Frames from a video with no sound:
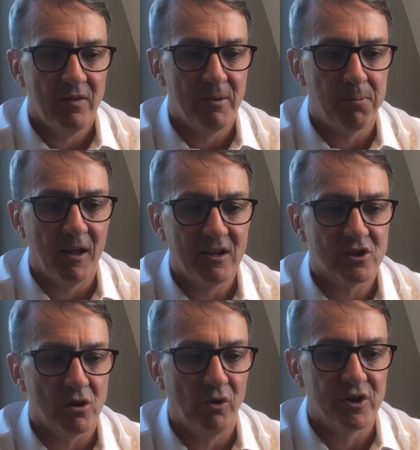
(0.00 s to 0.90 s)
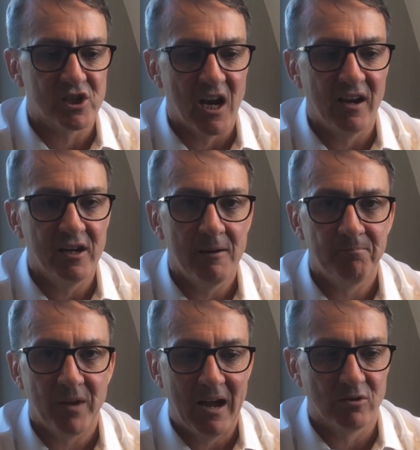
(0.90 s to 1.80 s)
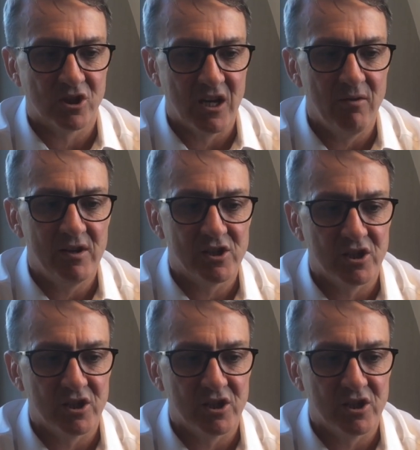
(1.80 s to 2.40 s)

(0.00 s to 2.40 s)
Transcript: The players understand how serious